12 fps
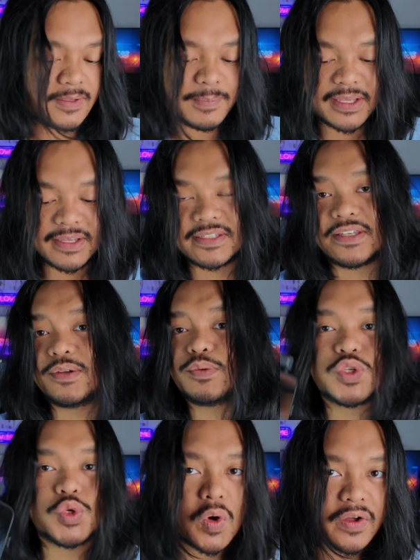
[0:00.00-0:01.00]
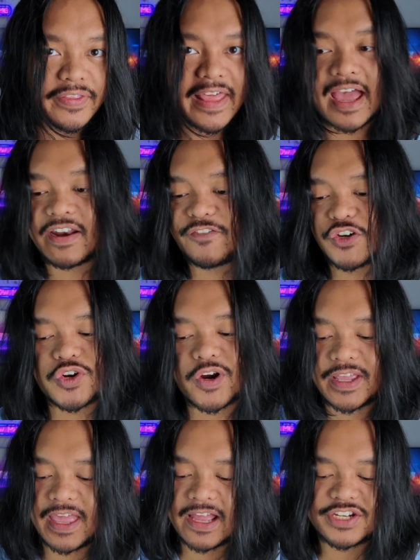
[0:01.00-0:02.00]
because you do all that if you're trying
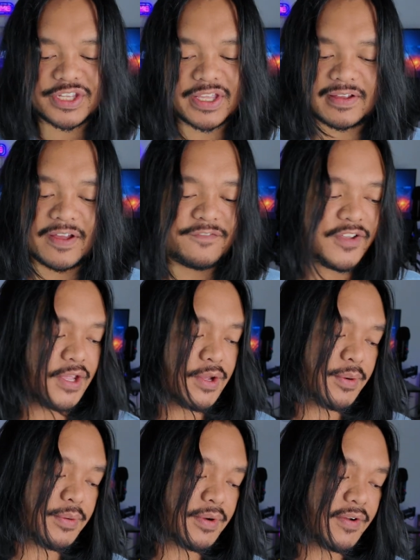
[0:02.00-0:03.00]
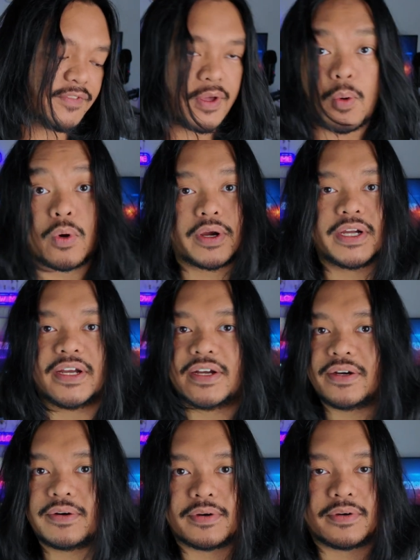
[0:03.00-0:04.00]
to catch like a video of the
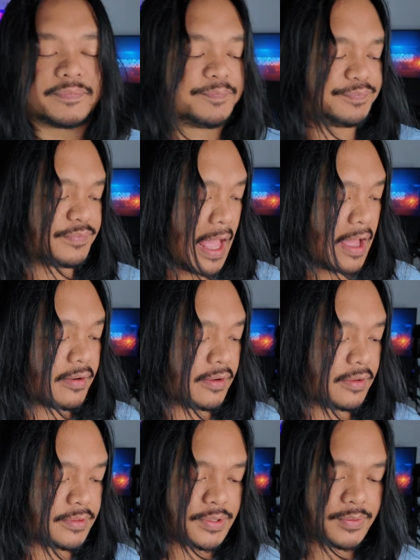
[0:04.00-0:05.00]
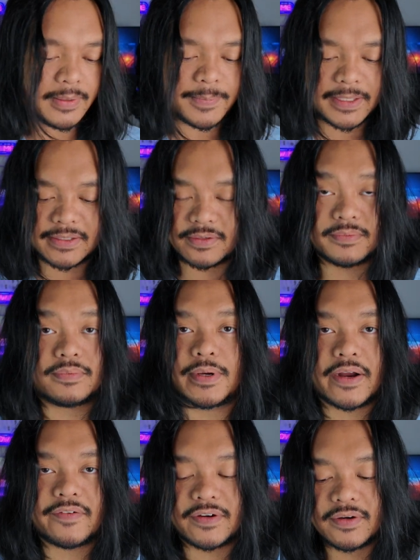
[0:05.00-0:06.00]
Orca or I don't know, UAPs or
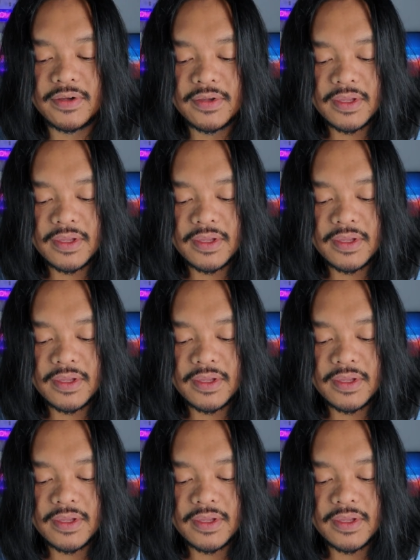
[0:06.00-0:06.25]
whatever.